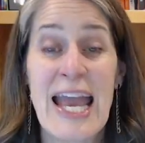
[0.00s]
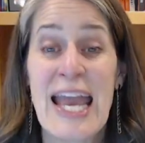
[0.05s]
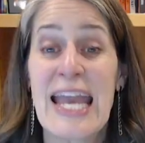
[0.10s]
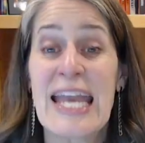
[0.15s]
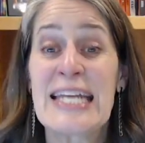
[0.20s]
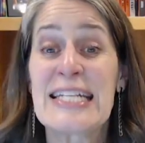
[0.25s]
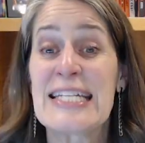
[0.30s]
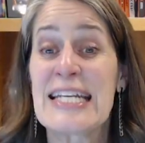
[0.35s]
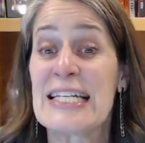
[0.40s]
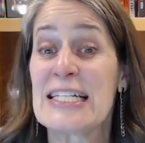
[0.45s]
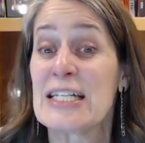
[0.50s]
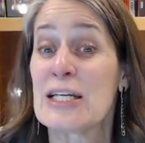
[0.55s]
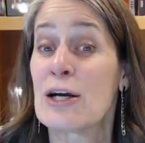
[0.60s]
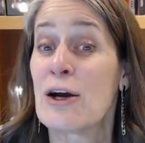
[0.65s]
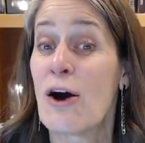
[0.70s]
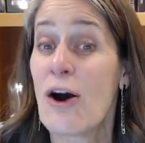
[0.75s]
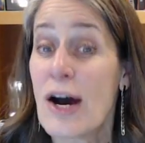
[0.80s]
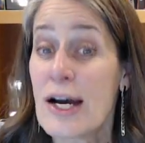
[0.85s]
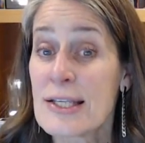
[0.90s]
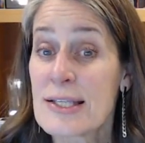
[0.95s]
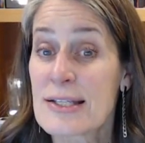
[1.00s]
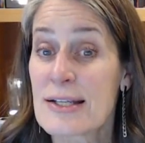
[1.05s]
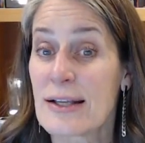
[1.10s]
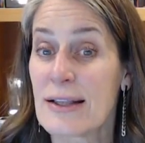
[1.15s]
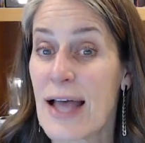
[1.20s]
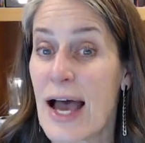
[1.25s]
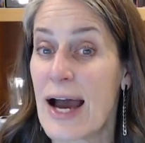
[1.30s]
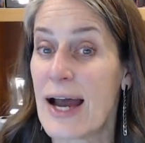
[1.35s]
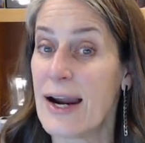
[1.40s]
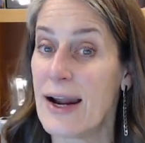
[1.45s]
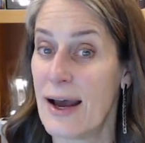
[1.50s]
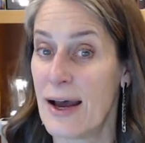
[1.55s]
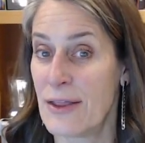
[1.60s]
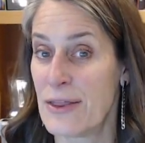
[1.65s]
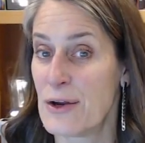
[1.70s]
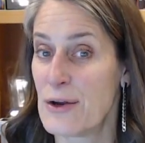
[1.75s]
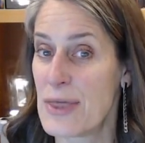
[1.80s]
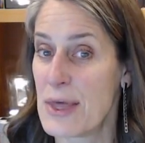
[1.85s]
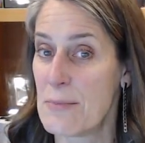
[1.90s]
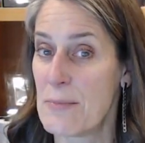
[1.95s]
It didn't cost a lot
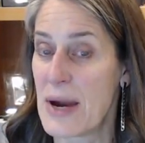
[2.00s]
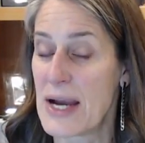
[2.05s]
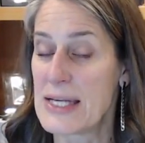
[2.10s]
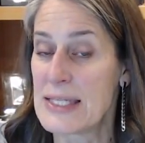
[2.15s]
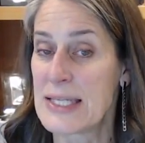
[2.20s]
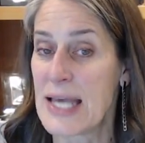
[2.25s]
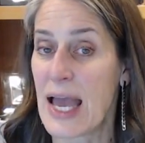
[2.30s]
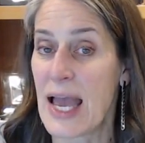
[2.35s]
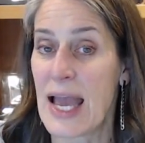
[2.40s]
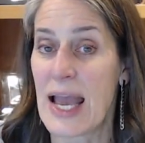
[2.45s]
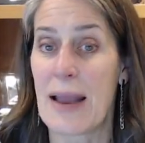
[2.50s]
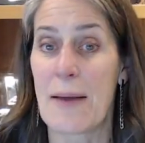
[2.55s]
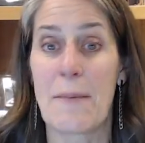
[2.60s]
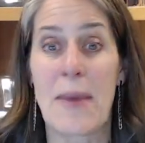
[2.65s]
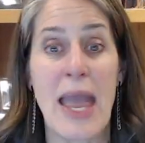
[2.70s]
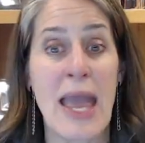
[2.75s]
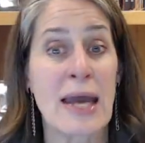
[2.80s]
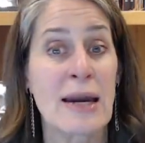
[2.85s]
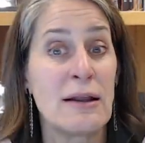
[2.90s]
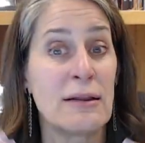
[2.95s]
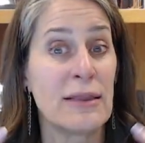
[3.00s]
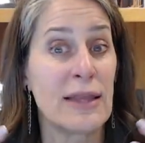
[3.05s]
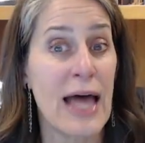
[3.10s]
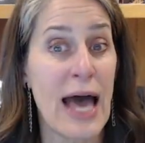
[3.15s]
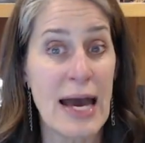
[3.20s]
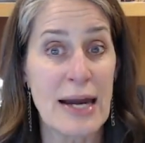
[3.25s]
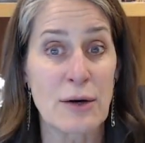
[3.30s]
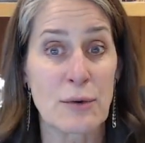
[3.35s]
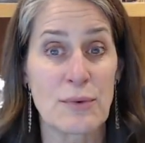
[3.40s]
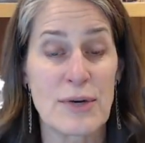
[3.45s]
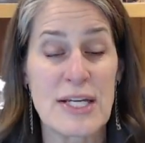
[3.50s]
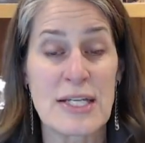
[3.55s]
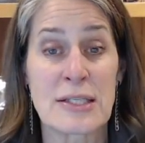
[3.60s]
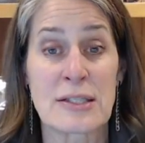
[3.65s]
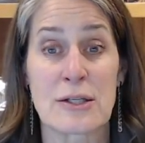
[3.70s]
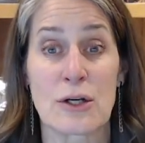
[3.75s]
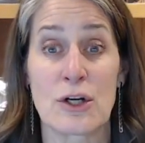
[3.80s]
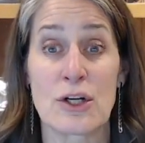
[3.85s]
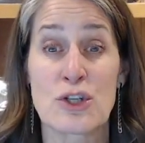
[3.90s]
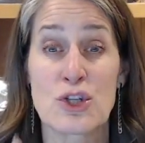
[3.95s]
other than my time and a lot of
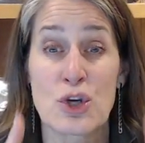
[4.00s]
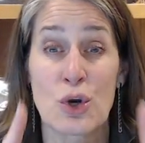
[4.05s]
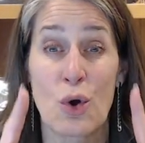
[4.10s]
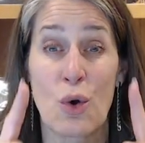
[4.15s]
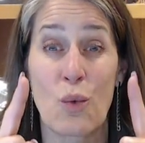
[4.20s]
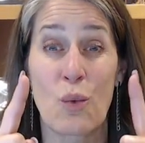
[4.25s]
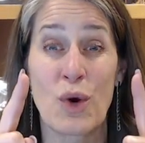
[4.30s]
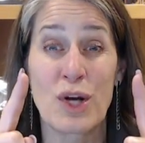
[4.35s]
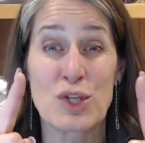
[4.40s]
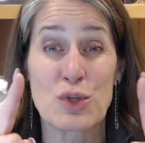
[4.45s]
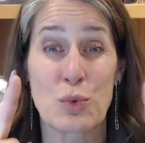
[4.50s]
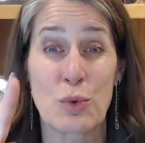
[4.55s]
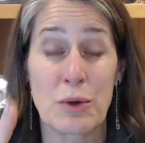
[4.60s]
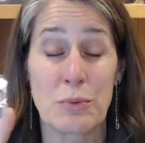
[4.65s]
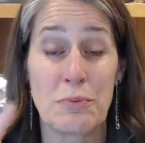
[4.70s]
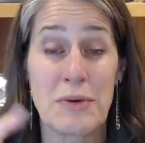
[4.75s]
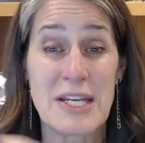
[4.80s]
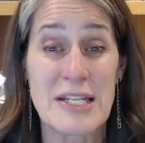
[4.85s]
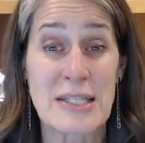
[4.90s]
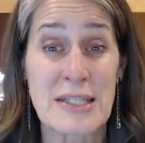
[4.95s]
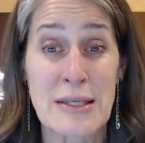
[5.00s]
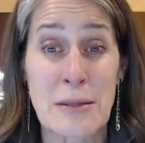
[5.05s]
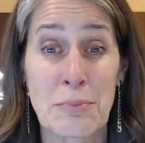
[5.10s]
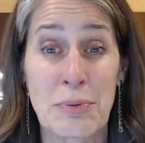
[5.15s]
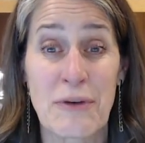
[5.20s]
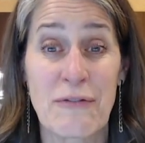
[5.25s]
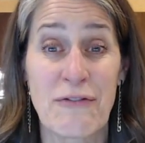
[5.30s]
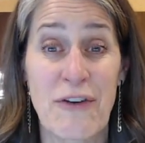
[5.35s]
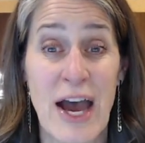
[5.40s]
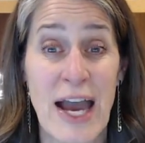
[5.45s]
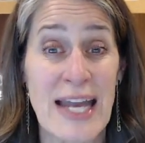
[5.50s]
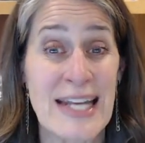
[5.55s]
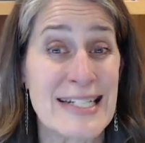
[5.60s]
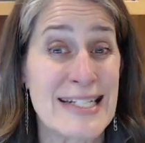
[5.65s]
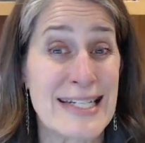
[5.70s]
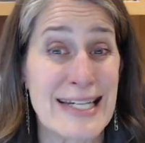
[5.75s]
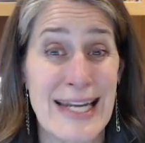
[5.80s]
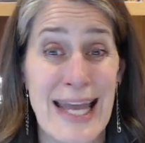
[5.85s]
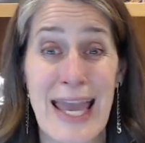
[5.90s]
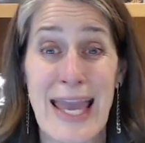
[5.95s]
research, which would be simplified
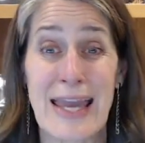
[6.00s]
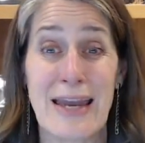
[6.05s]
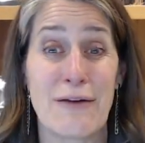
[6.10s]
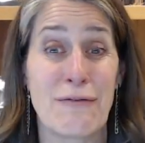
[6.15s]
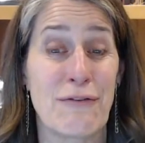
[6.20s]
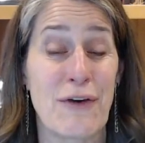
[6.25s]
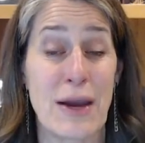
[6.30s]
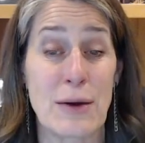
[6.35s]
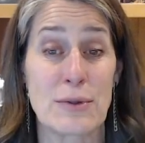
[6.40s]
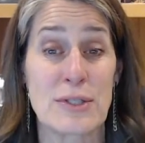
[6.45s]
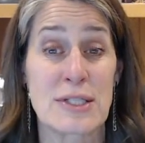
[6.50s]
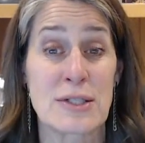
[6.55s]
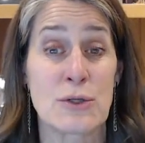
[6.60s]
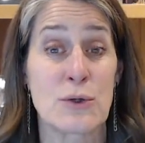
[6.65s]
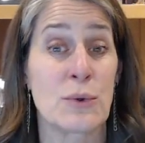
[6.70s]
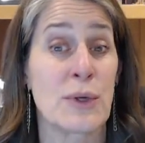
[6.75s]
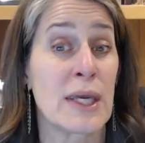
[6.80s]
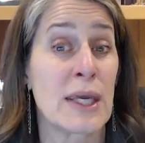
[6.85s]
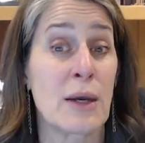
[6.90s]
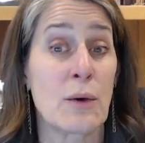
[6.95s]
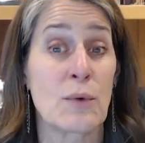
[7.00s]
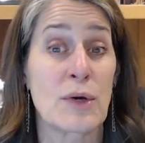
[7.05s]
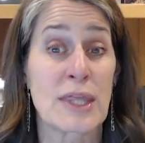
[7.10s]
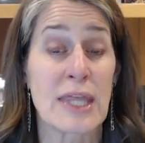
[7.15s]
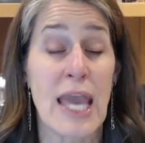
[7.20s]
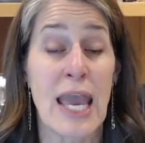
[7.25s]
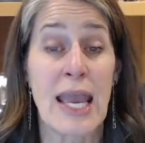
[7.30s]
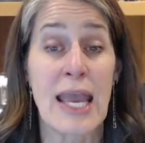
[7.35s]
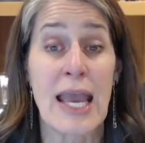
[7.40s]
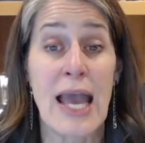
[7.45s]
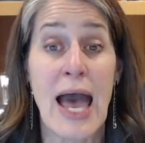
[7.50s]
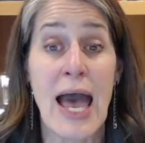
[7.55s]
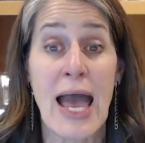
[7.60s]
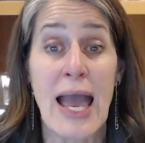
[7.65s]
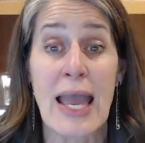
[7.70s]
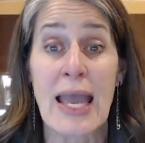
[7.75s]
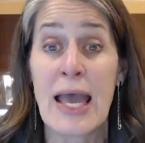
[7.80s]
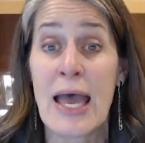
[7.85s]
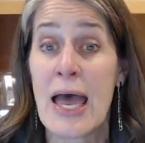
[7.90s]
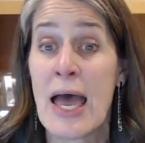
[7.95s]
today if I was doing it with
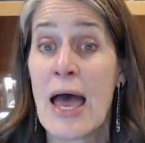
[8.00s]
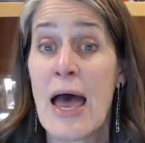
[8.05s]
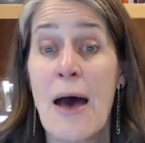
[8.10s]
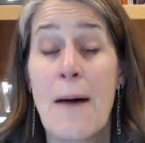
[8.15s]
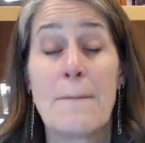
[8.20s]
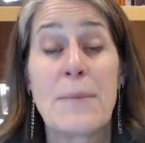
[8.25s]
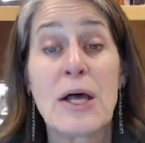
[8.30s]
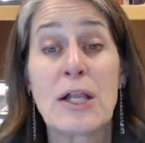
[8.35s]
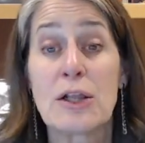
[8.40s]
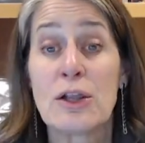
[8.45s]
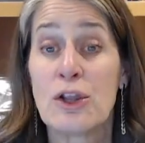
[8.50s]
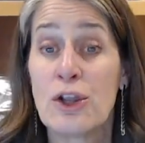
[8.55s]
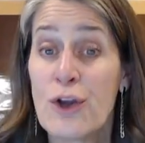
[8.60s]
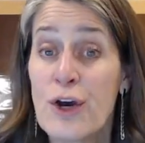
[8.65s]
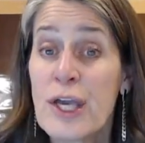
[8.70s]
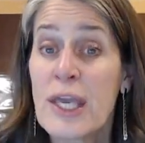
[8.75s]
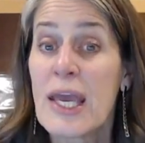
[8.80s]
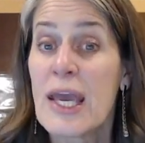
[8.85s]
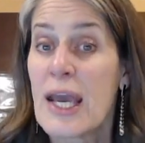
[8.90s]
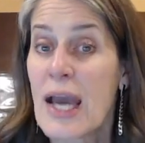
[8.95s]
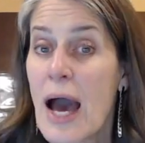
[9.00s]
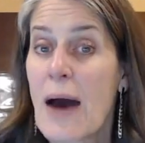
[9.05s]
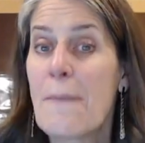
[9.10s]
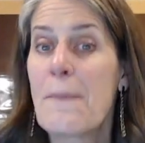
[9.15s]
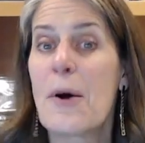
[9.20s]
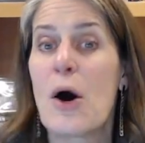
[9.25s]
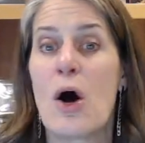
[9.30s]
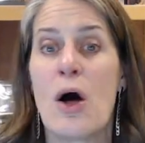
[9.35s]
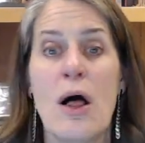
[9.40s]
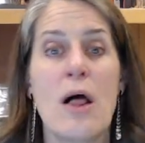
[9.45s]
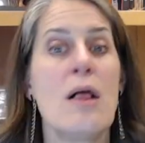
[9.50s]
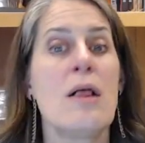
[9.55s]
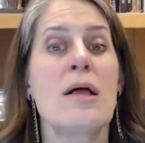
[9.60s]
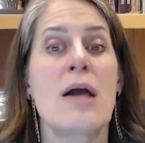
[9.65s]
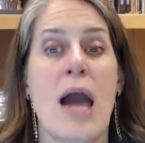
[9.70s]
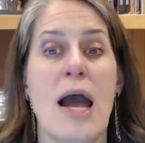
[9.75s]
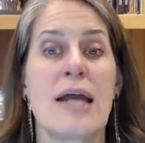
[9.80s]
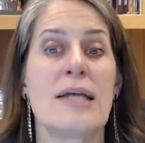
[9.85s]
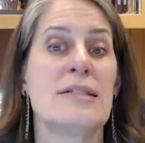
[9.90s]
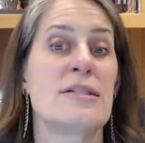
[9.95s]
AI, but looking up all
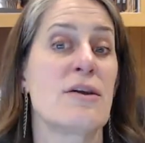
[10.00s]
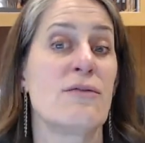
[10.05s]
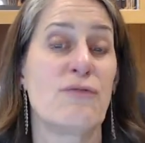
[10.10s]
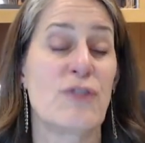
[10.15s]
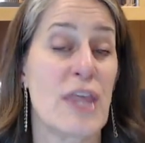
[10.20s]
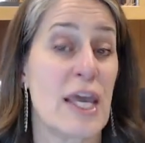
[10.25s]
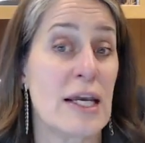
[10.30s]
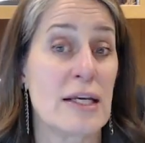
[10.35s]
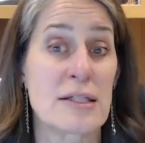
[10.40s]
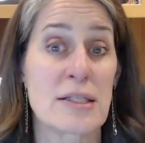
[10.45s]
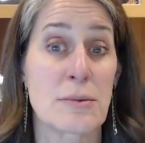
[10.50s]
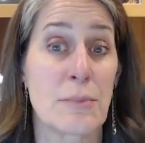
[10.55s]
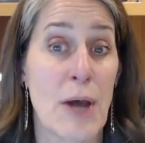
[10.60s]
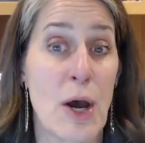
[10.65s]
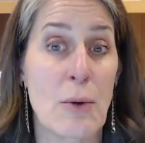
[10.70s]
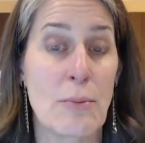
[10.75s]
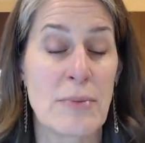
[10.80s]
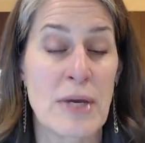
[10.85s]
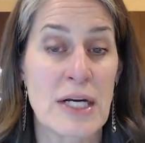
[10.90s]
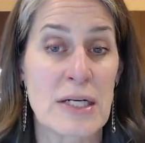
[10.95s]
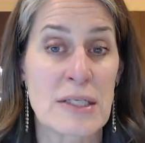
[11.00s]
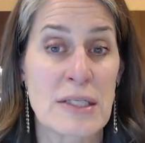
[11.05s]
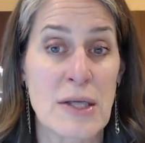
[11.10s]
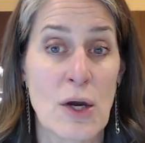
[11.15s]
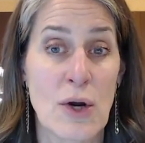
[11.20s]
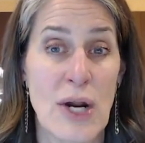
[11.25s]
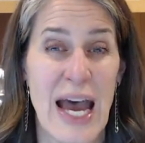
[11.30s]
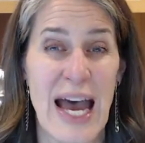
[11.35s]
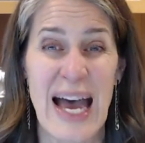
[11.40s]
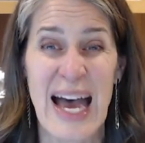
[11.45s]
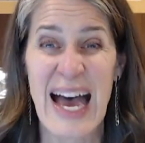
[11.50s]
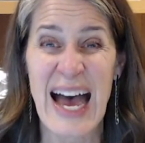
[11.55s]
kinds of things about Minnesota.